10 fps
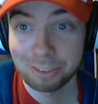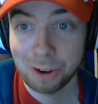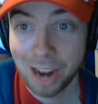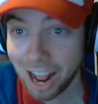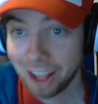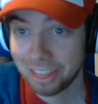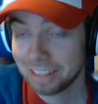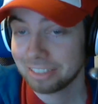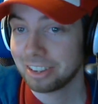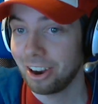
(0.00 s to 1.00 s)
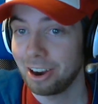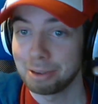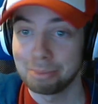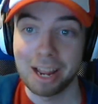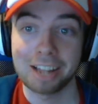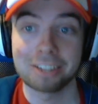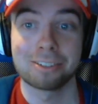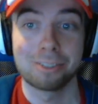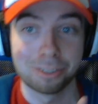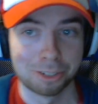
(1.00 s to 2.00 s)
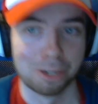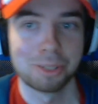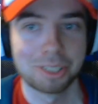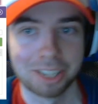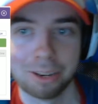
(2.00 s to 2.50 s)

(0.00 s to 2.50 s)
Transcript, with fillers: Wow, that's karma, man. Dude, gozi Song